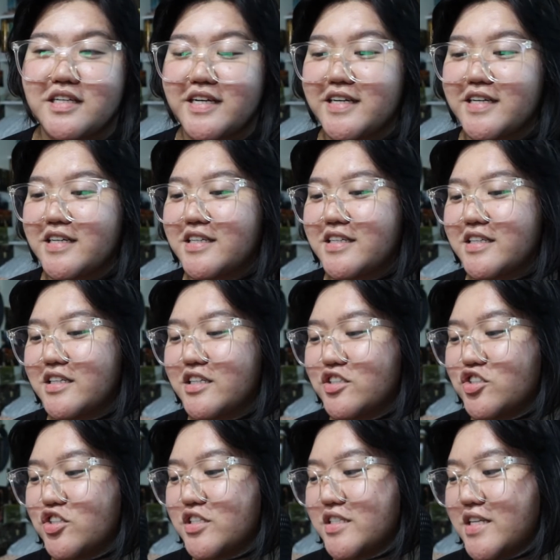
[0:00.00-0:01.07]
like
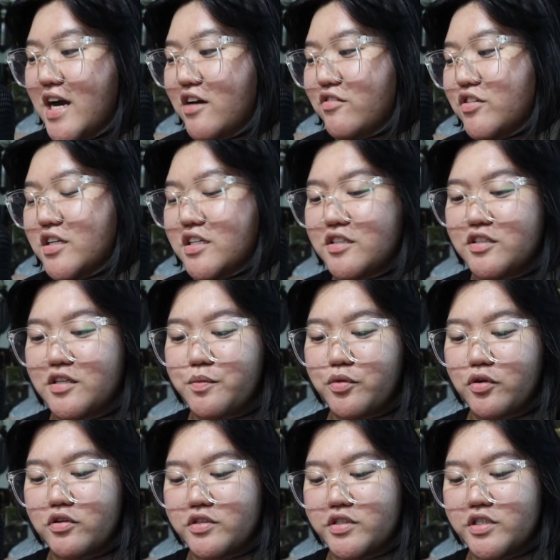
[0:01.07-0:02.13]
just having the
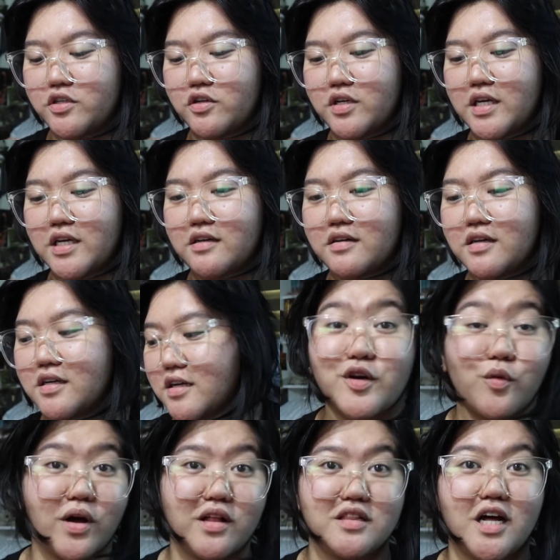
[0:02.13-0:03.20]
books looking
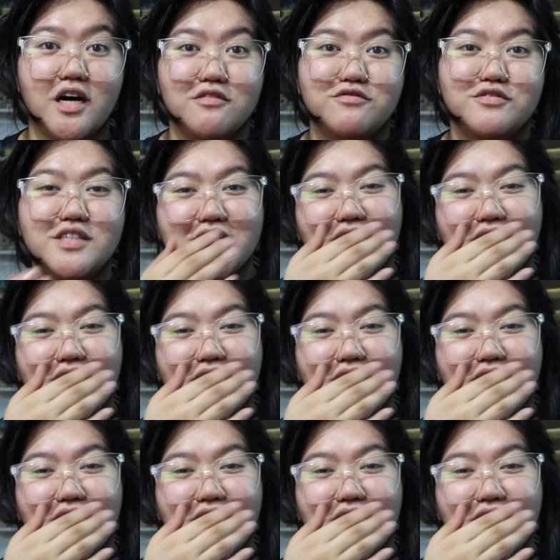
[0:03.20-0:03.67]
well loved.